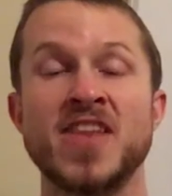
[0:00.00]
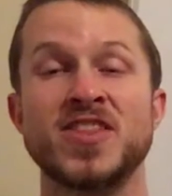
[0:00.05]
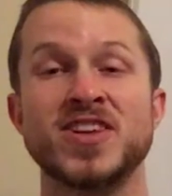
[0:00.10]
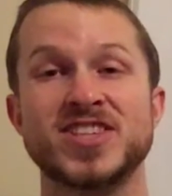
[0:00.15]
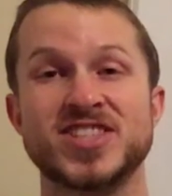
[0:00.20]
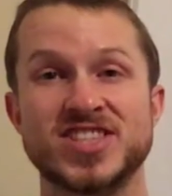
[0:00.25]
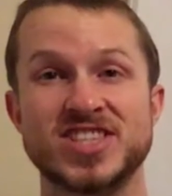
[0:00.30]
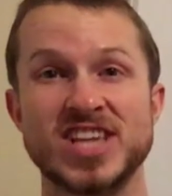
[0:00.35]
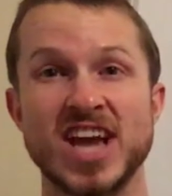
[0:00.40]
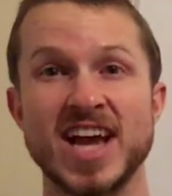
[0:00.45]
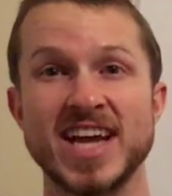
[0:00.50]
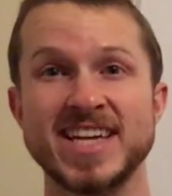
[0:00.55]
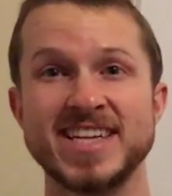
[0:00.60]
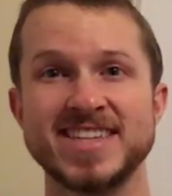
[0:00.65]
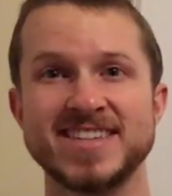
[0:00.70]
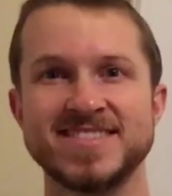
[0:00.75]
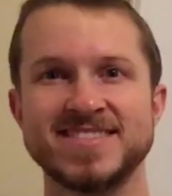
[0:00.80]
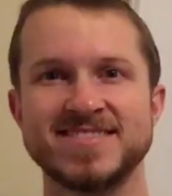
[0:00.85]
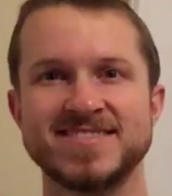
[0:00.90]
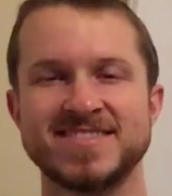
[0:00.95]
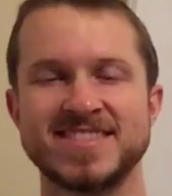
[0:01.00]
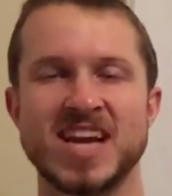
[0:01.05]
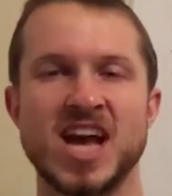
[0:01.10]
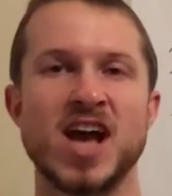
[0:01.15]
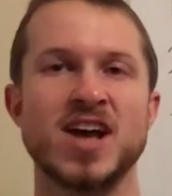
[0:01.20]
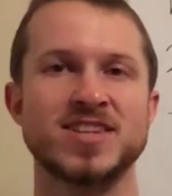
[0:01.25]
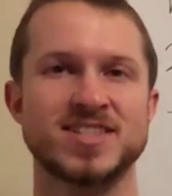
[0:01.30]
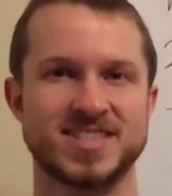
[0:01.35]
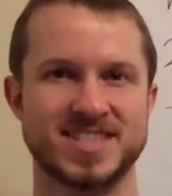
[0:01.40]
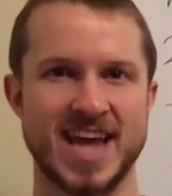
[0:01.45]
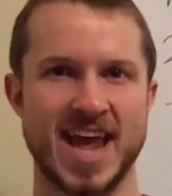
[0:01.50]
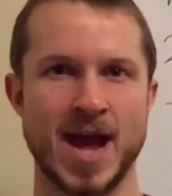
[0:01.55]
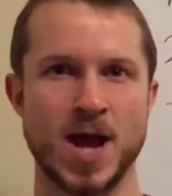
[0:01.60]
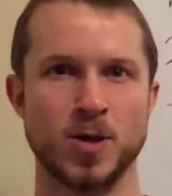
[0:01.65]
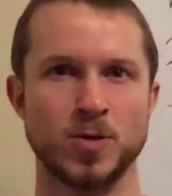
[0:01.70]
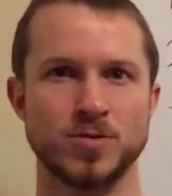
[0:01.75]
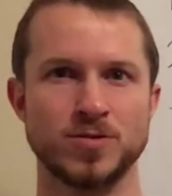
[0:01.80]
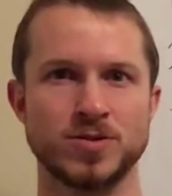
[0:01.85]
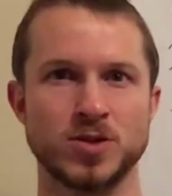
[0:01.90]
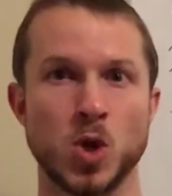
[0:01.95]
The sight,
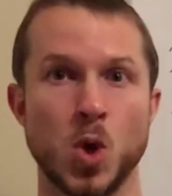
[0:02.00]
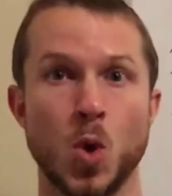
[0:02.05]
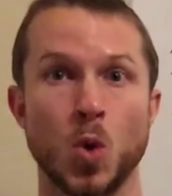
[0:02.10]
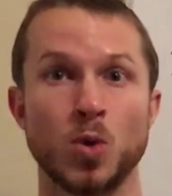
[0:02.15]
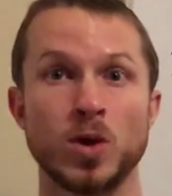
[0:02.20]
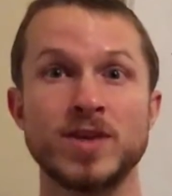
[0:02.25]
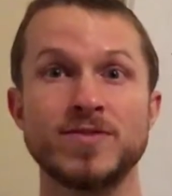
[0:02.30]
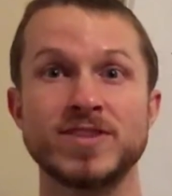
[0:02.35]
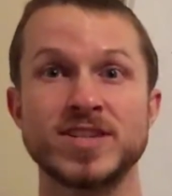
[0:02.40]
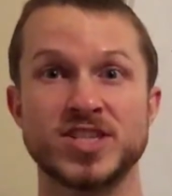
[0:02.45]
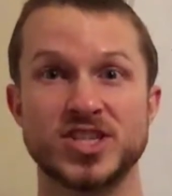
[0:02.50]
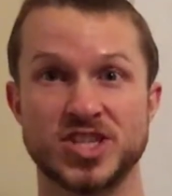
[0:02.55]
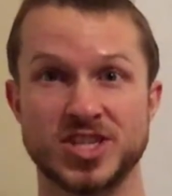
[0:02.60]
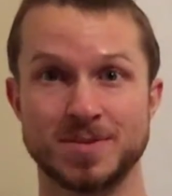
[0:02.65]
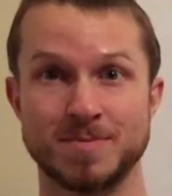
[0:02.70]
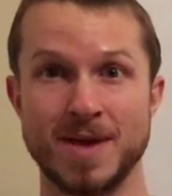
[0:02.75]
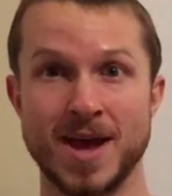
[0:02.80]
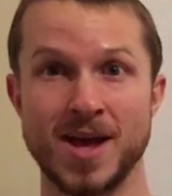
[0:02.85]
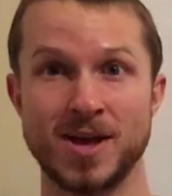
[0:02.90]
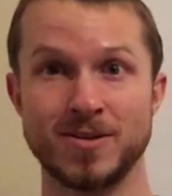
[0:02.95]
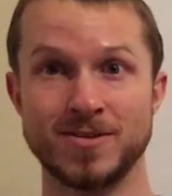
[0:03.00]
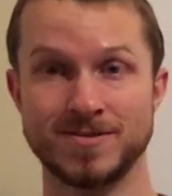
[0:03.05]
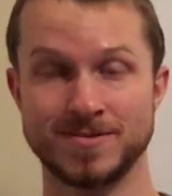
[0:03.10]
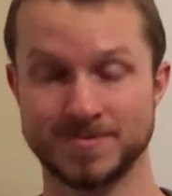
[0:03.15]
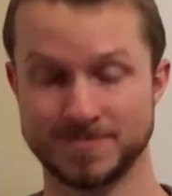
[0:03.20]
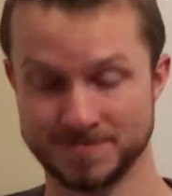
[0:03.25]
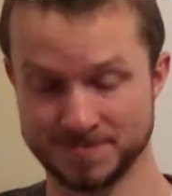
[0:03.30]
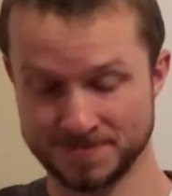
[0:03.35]
sound, or even smell